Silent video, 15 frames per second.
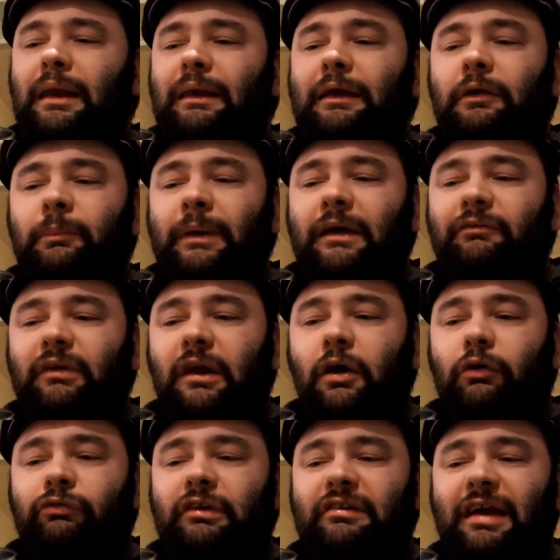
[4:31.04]
a little bit of a
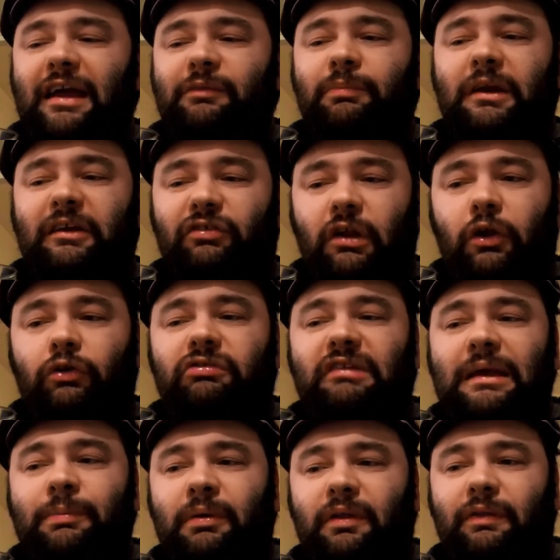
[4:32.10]
lagery taste, but it's a lot
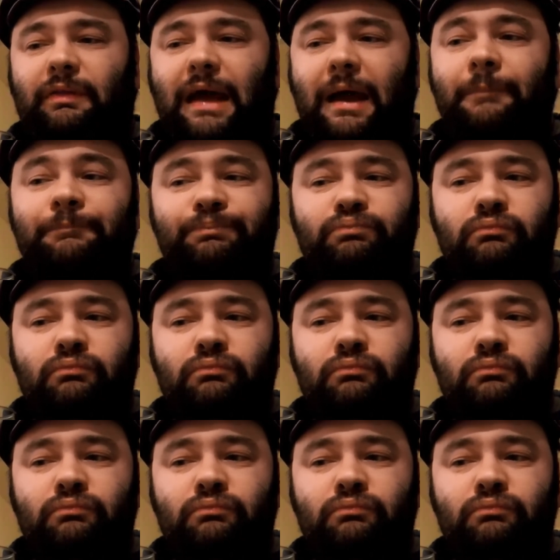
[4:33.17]
deeper than that.